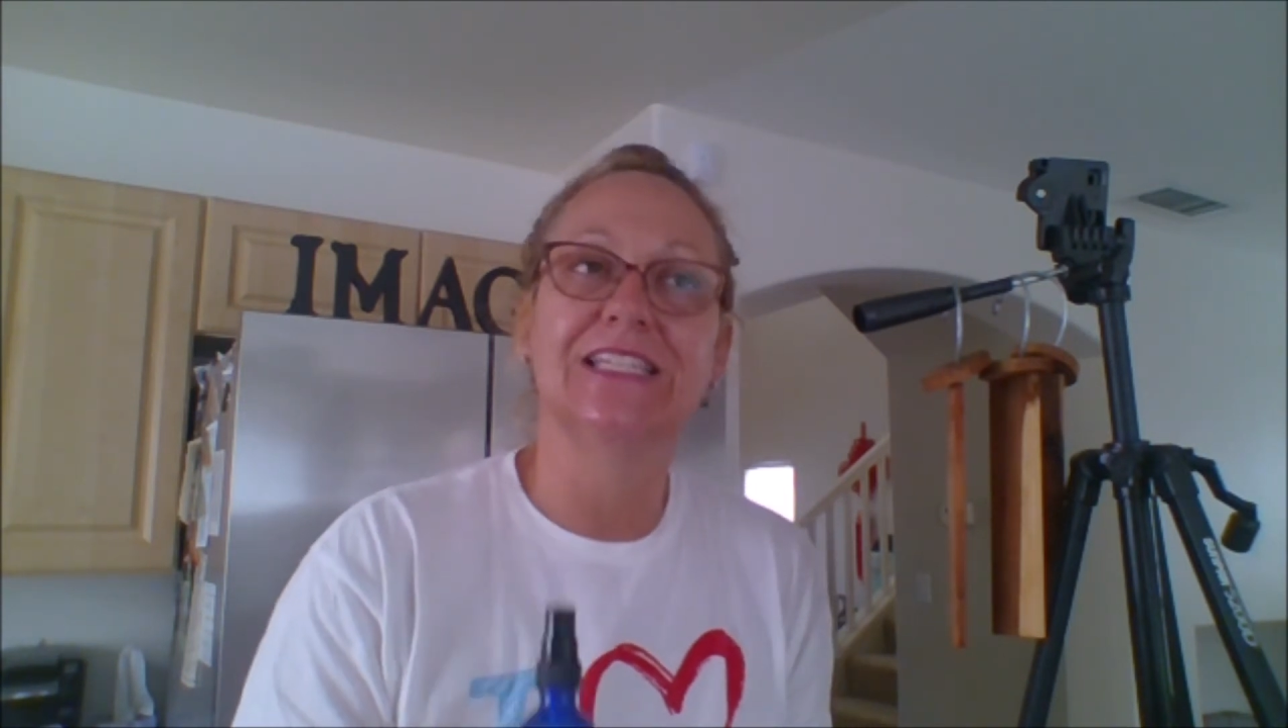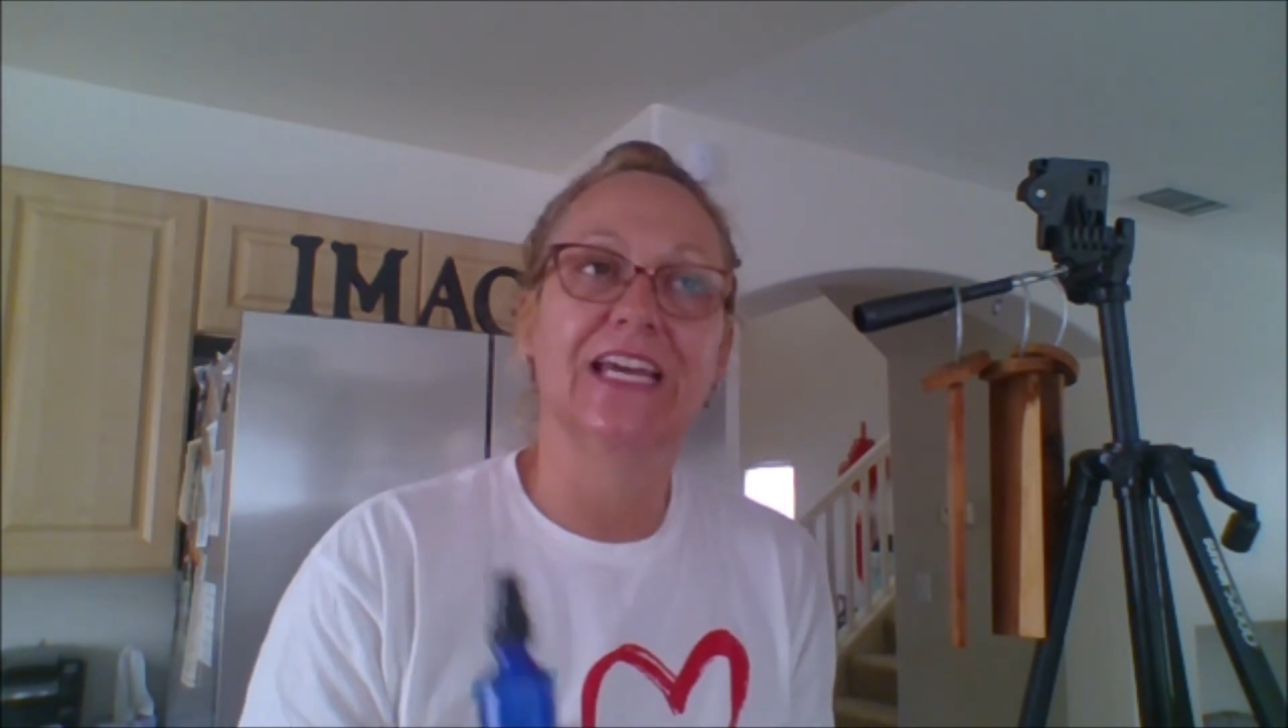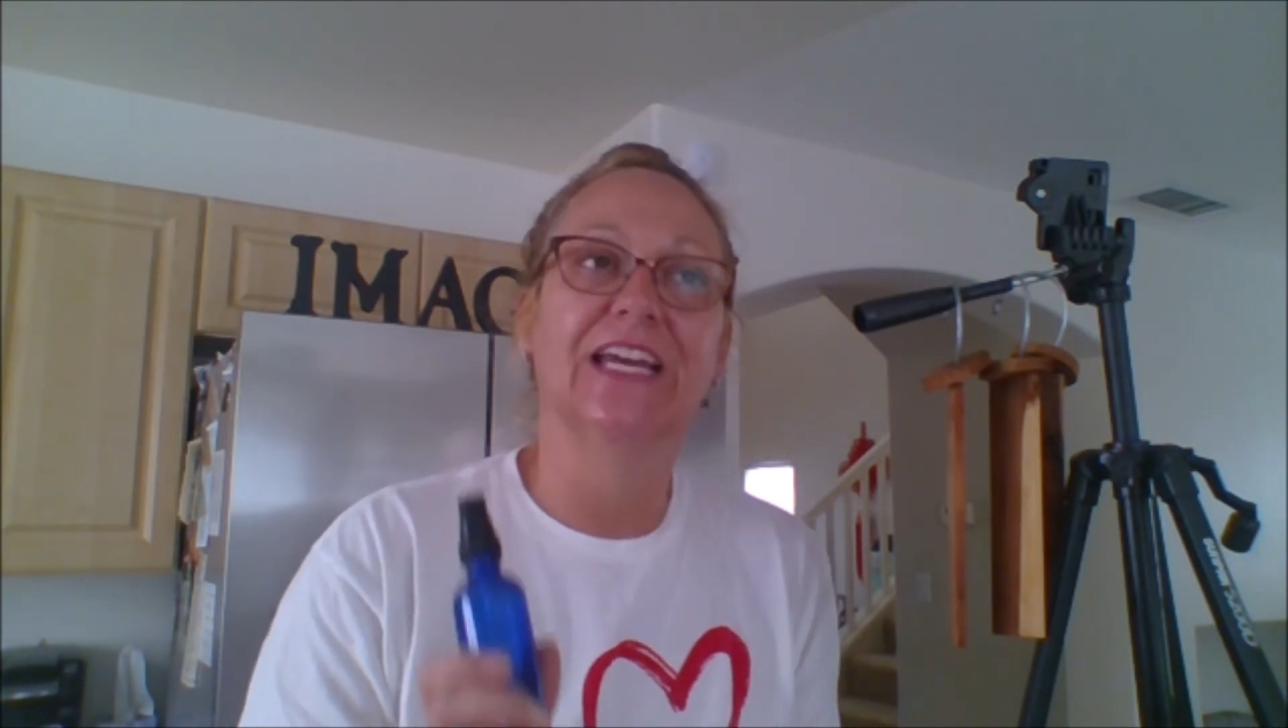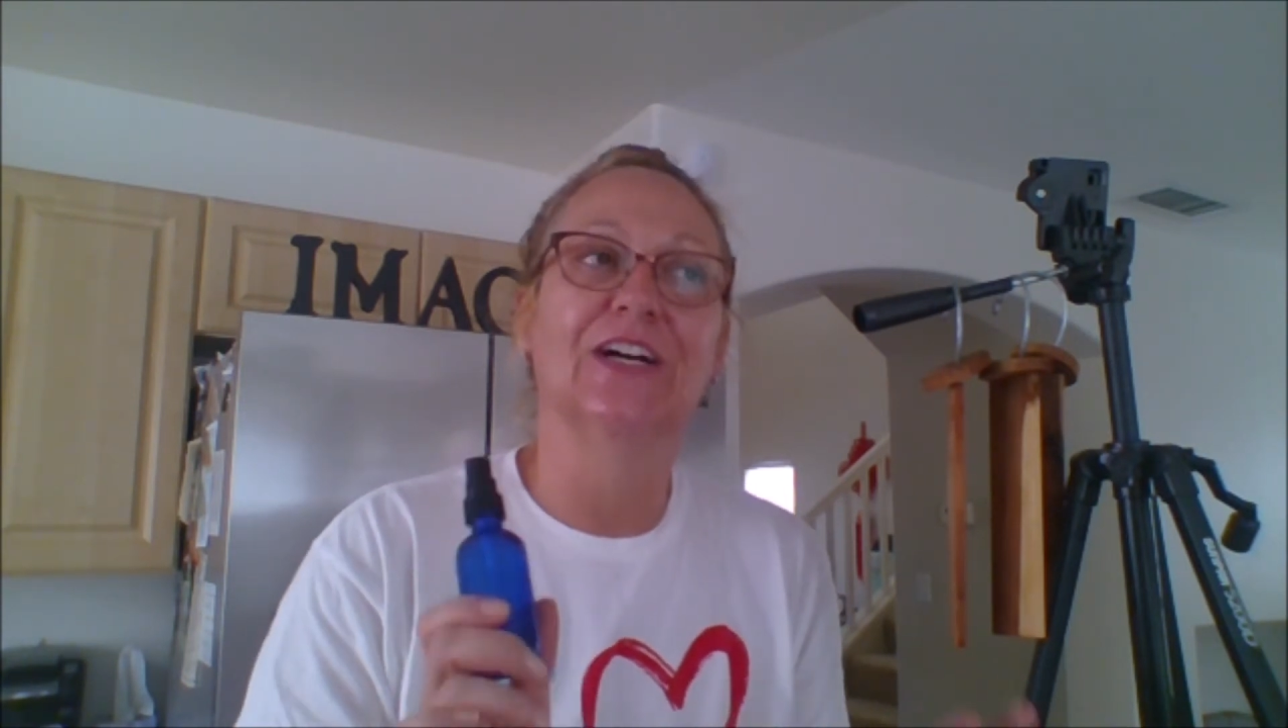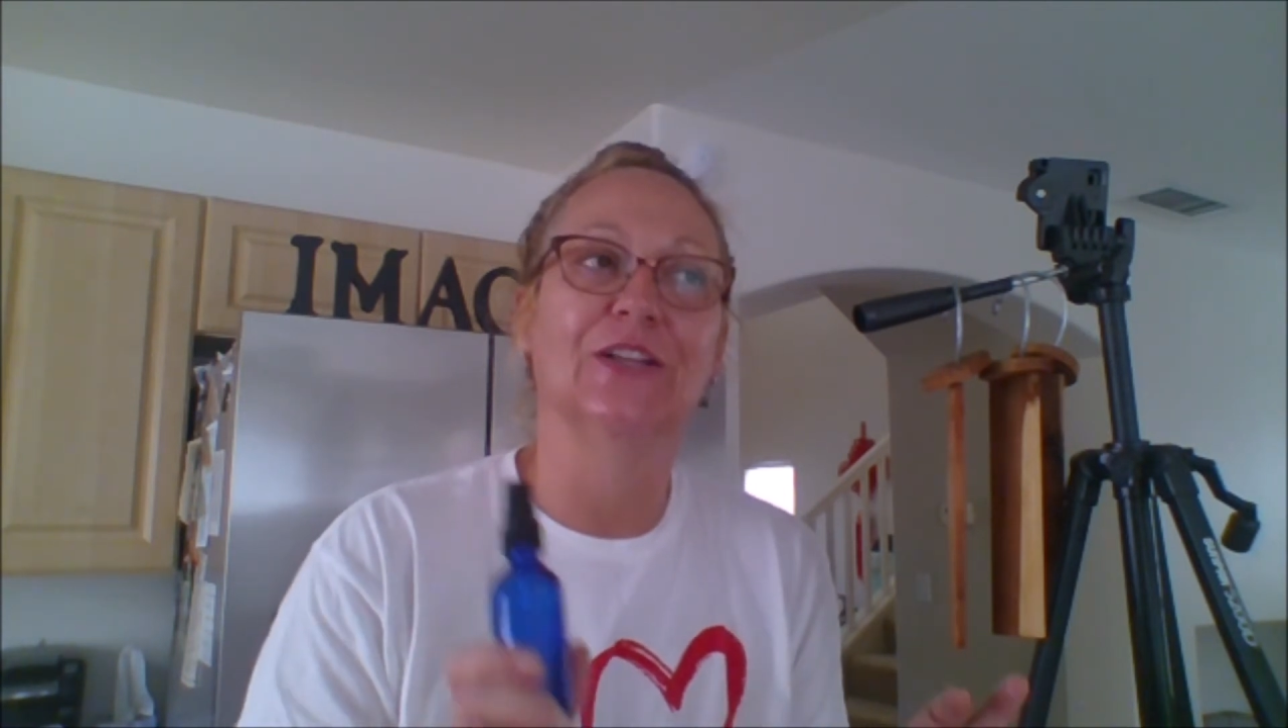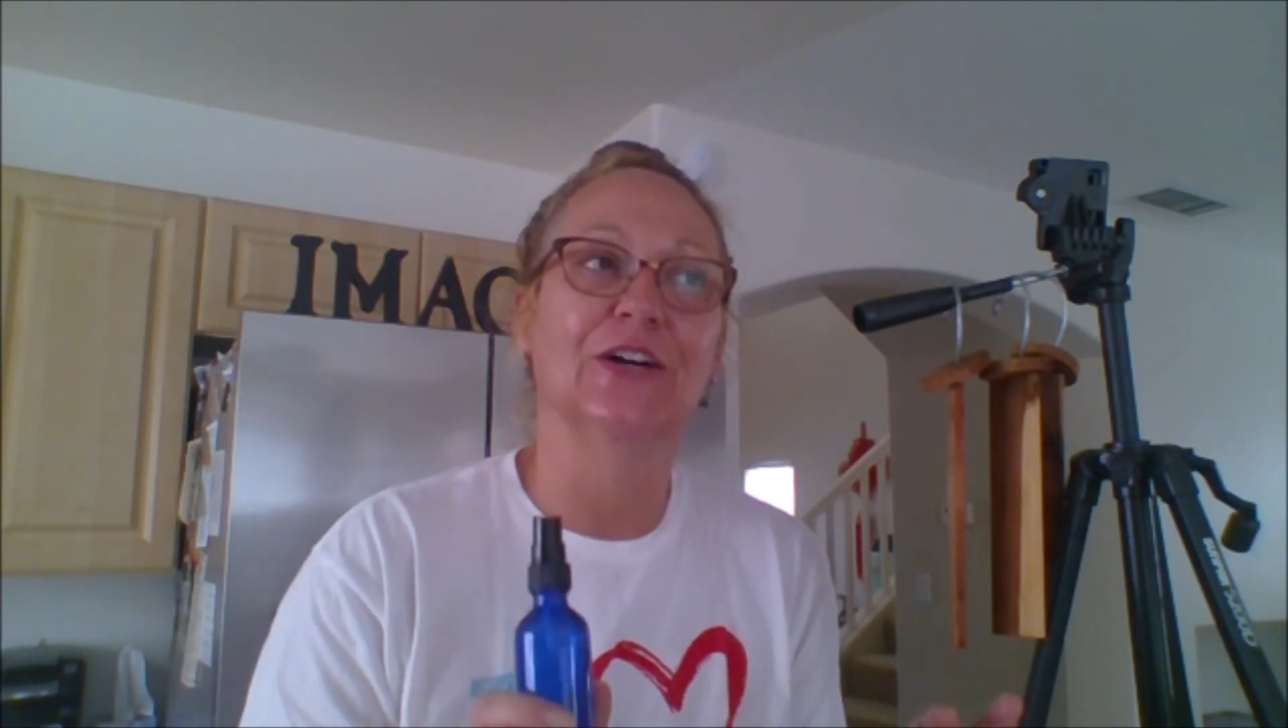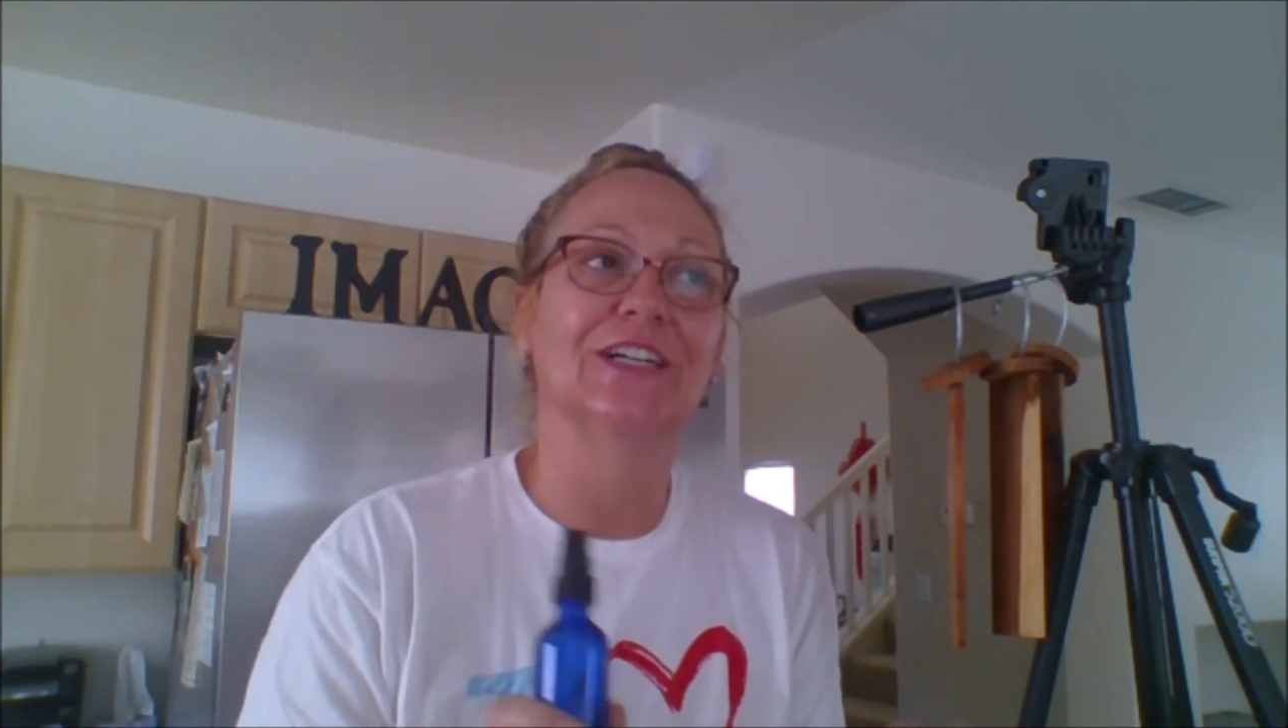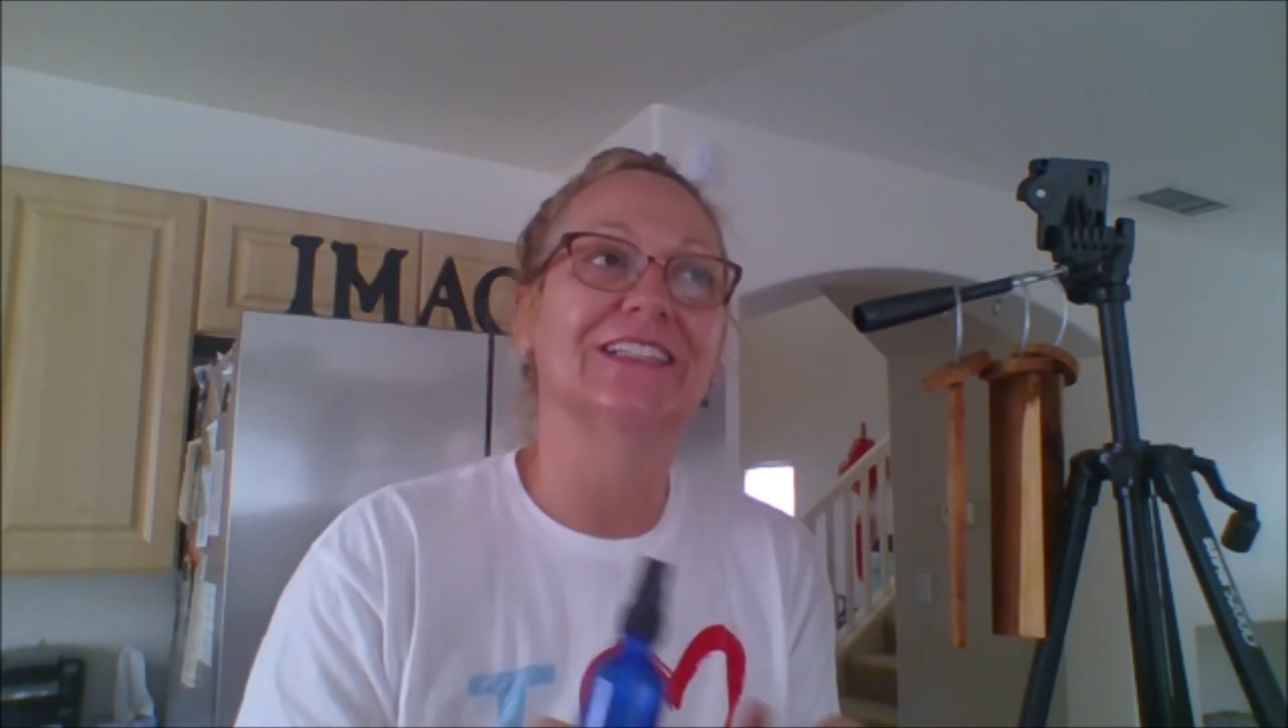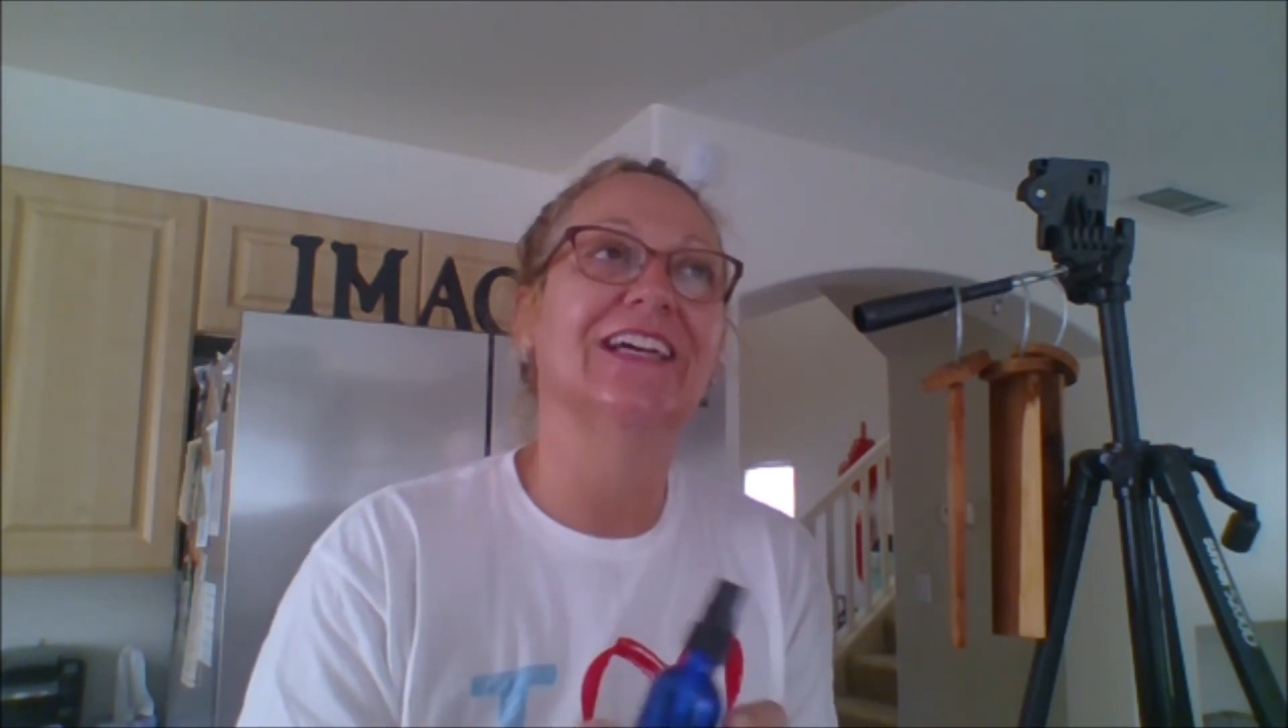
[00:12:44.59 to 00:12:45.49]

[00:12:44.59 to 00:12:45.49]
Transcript: take a long